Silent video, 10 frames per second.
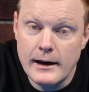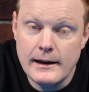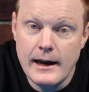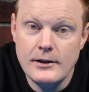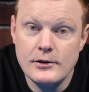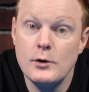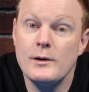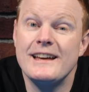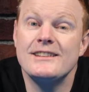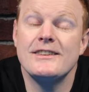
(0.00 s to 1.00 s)
and Case,
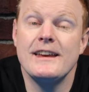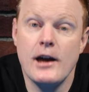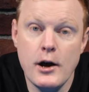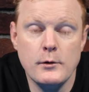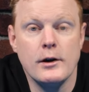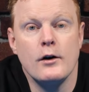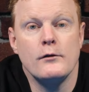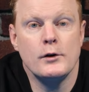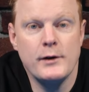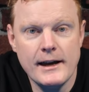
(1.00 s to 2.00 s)
who is the owner
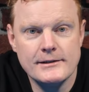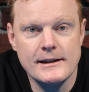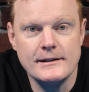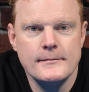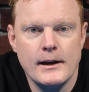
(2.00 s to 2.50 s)
of Lucasi.